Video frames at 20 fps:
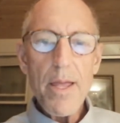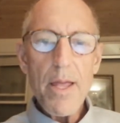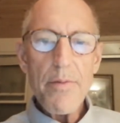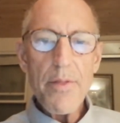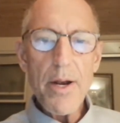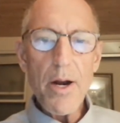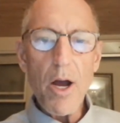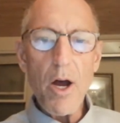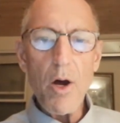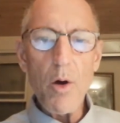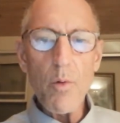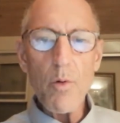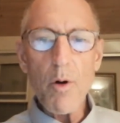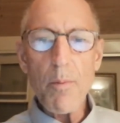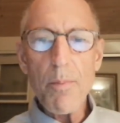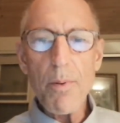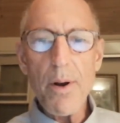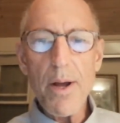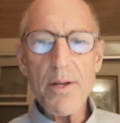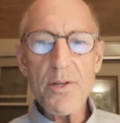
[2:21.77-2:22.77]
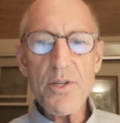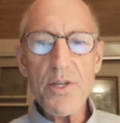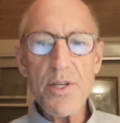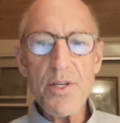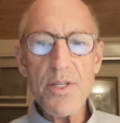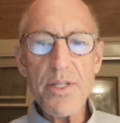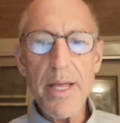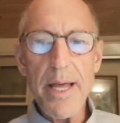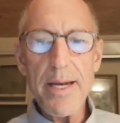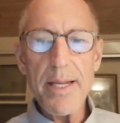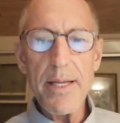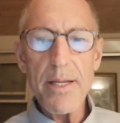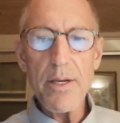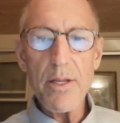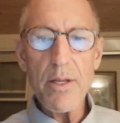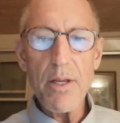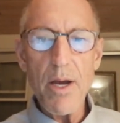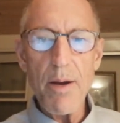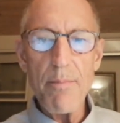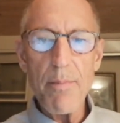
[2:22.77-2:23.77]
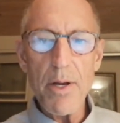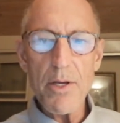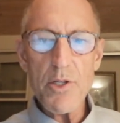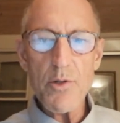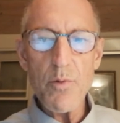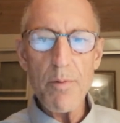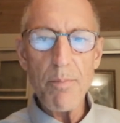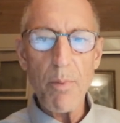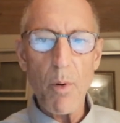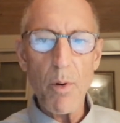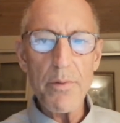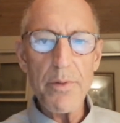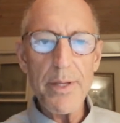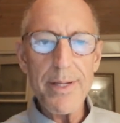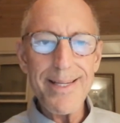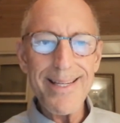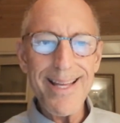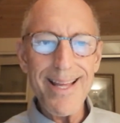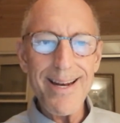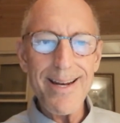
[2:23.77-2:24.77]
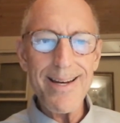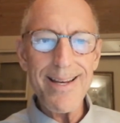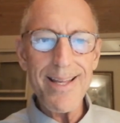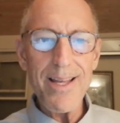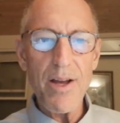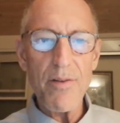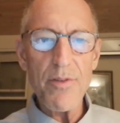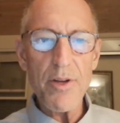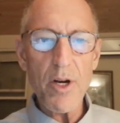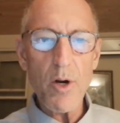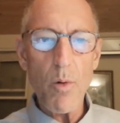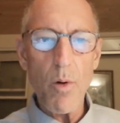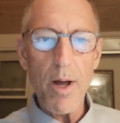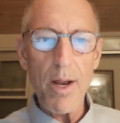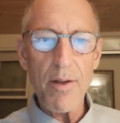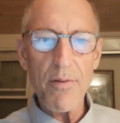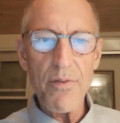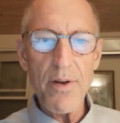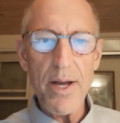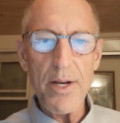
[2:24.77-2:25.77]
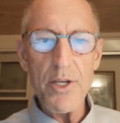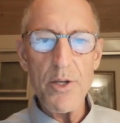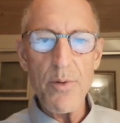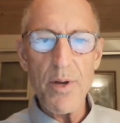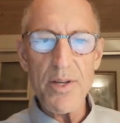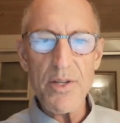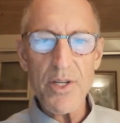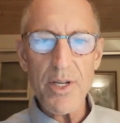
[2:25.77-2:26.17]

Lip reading: that hold or process that income must report the identity of their qualifying U.S.